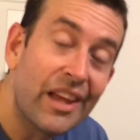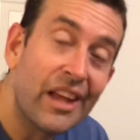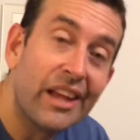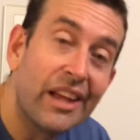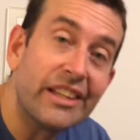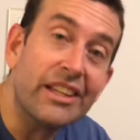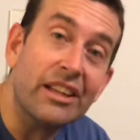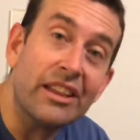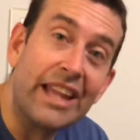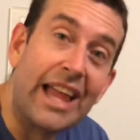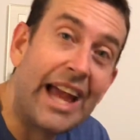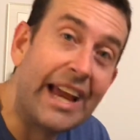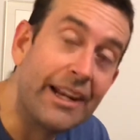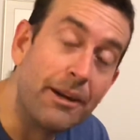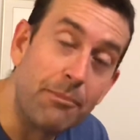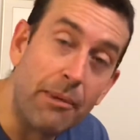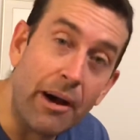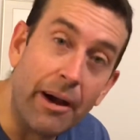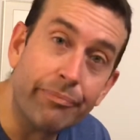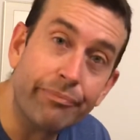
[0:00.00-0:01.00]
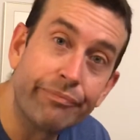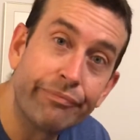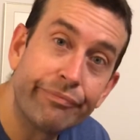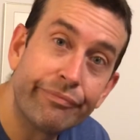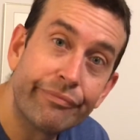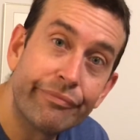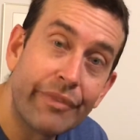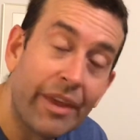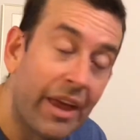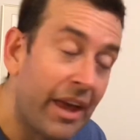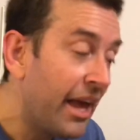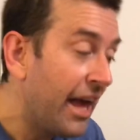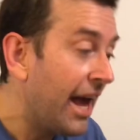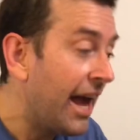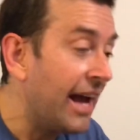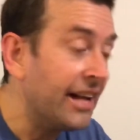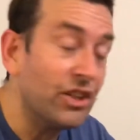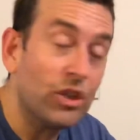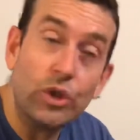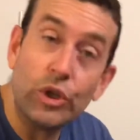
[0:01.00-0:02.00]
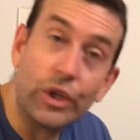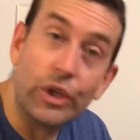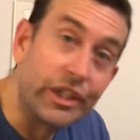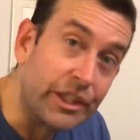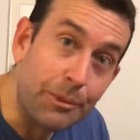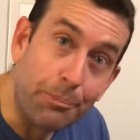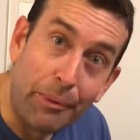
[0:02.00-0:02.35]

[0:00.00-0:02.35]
you line them up and you look at the